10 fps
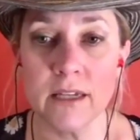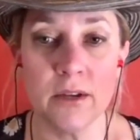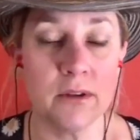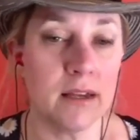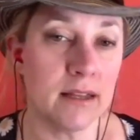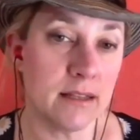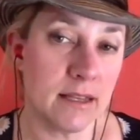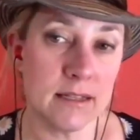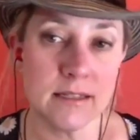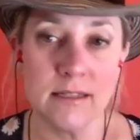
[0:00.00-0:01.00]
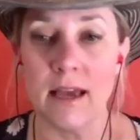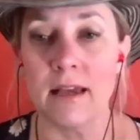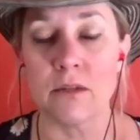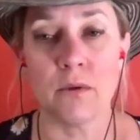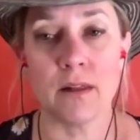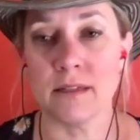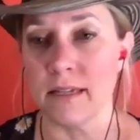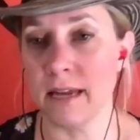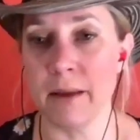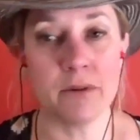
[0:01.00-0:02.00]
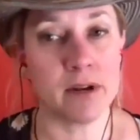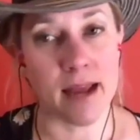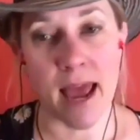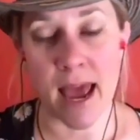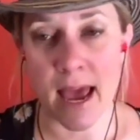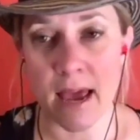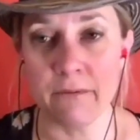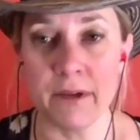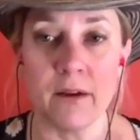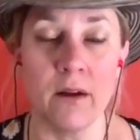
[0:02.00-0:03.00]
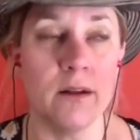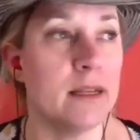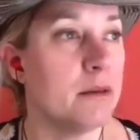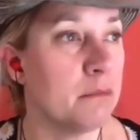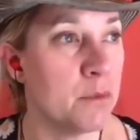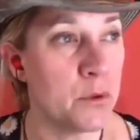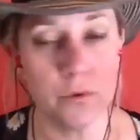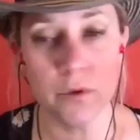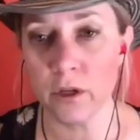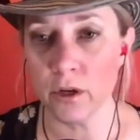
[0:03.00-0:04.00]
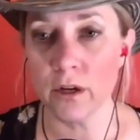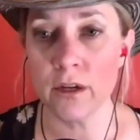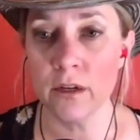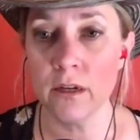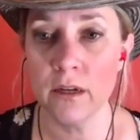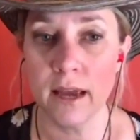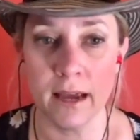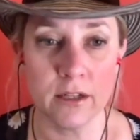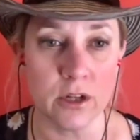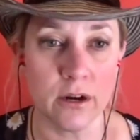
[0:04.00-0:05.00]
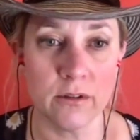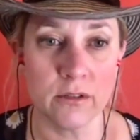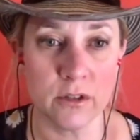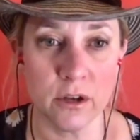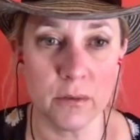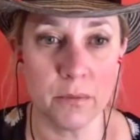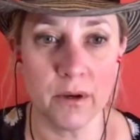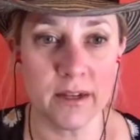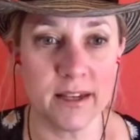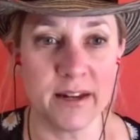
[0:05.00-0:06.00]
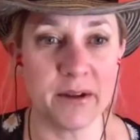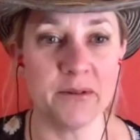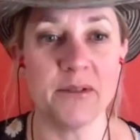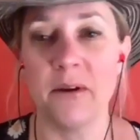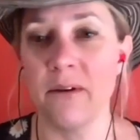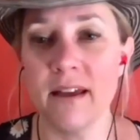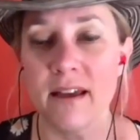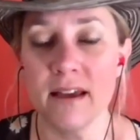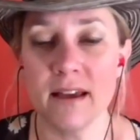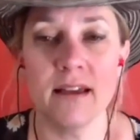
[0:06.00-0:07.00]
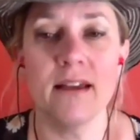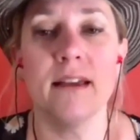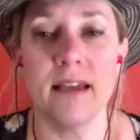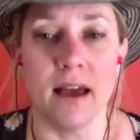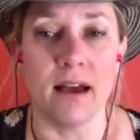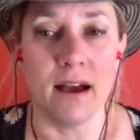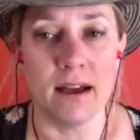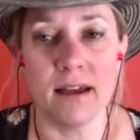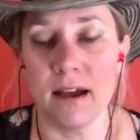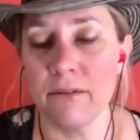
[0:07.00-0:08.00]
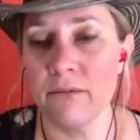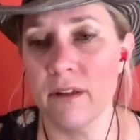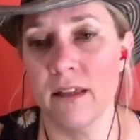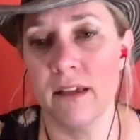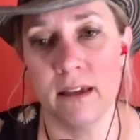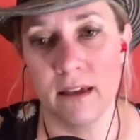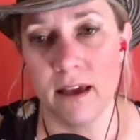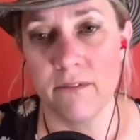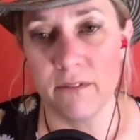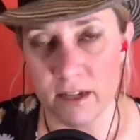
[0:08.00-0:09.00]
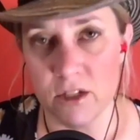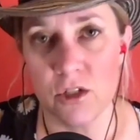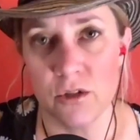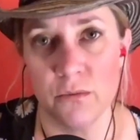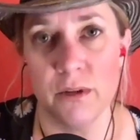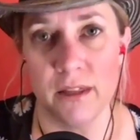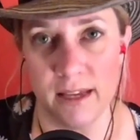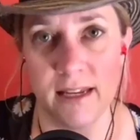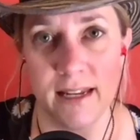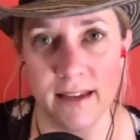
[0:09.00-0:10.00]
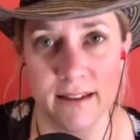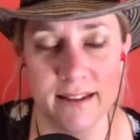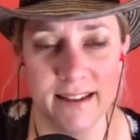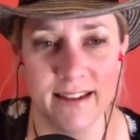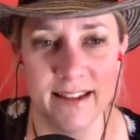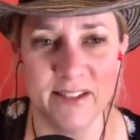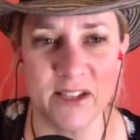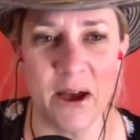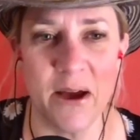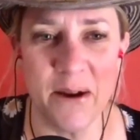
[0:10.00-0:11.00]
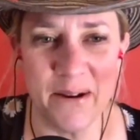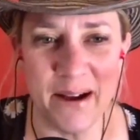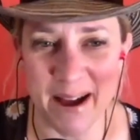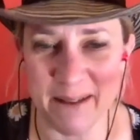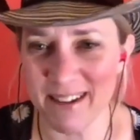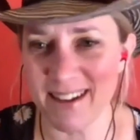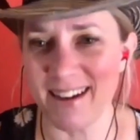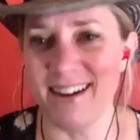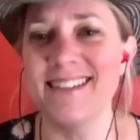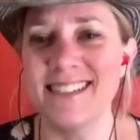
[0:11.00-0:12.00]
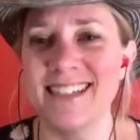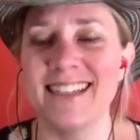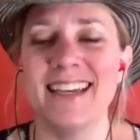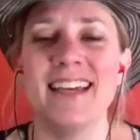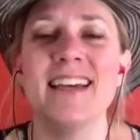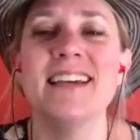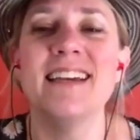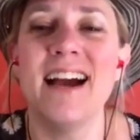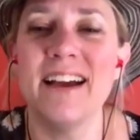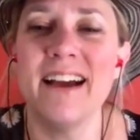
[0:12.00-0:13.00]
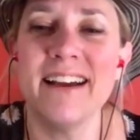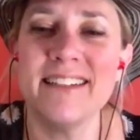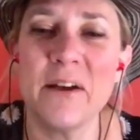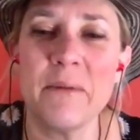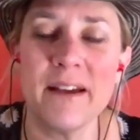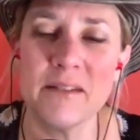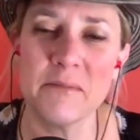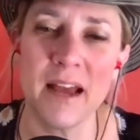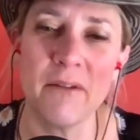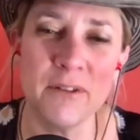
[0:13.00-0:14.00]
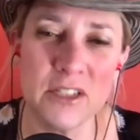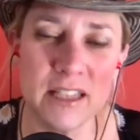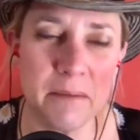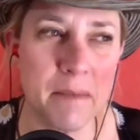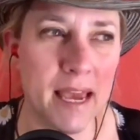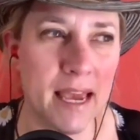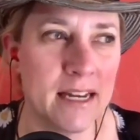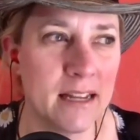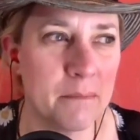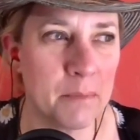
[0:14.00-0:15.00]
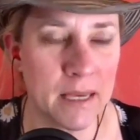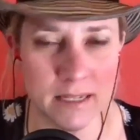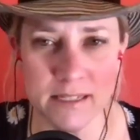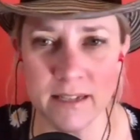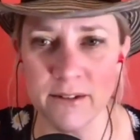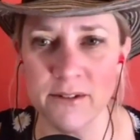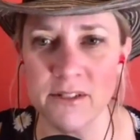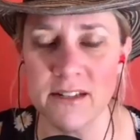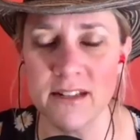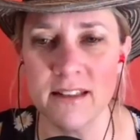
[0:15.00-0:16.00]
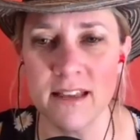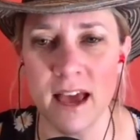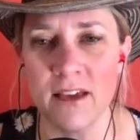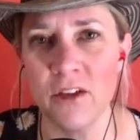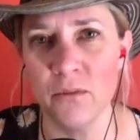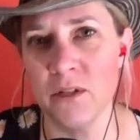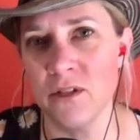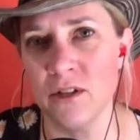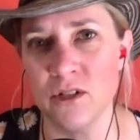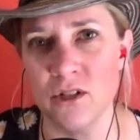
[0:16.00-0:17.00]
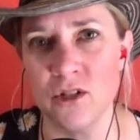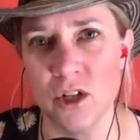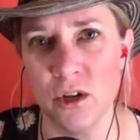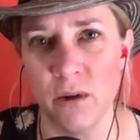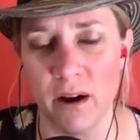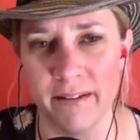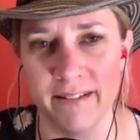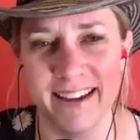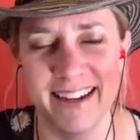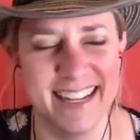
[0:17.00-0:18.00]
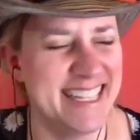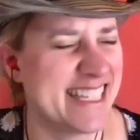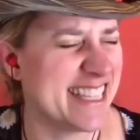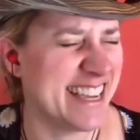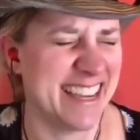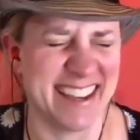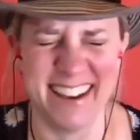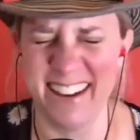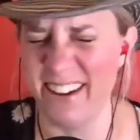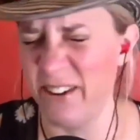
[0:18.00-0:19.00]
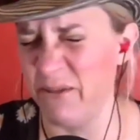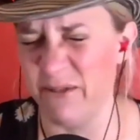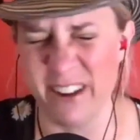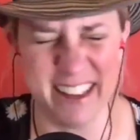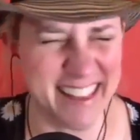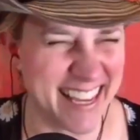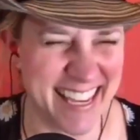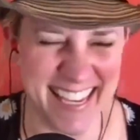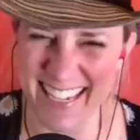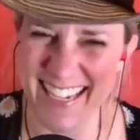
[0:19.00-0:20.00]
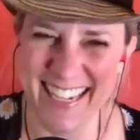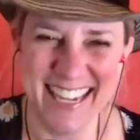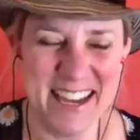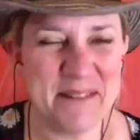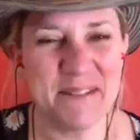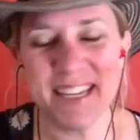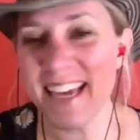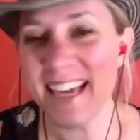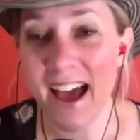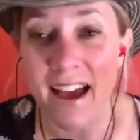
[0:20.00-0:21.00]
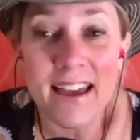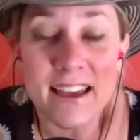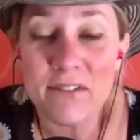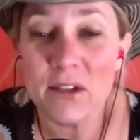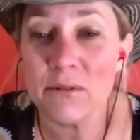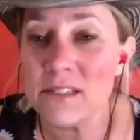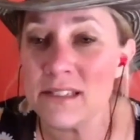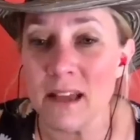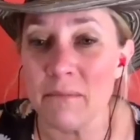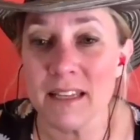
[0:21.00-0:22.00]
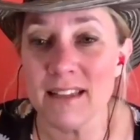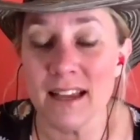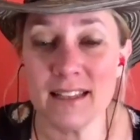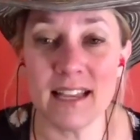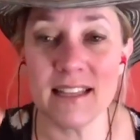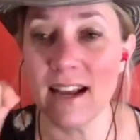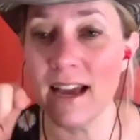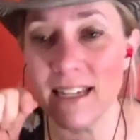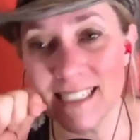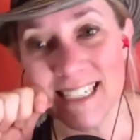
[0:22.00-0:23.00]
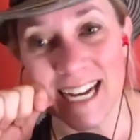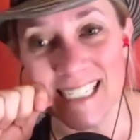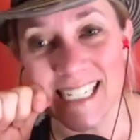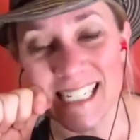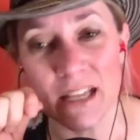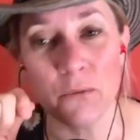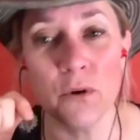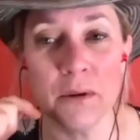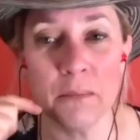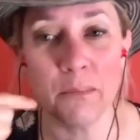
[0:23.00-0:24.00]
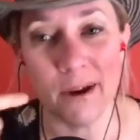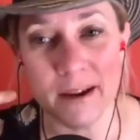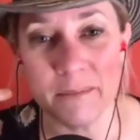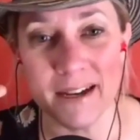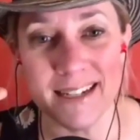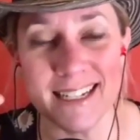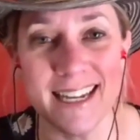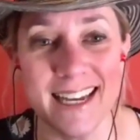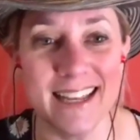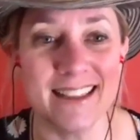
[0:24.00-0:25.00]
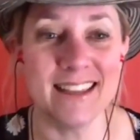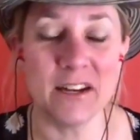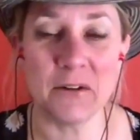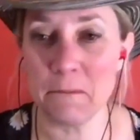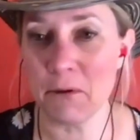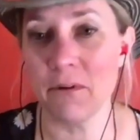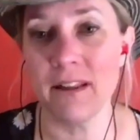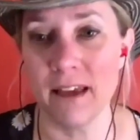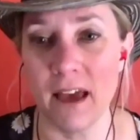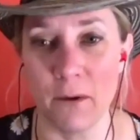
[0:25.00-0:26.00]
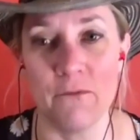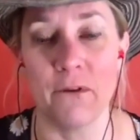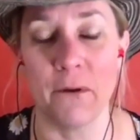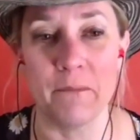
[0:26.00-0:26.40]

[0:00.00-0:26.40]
You can get this as well as an apron and a hat. And we called it Moon the Cook, Ann Charles cookbook, so yeah, I really have an issue with eating. And so I'm constantly, I tell my husband, I wish they made pig's ears that humans could just chew on. He's like, "Really?" But yeah, if there was something like that I could just, that wouldn't break my teeth, it'd be really helpful.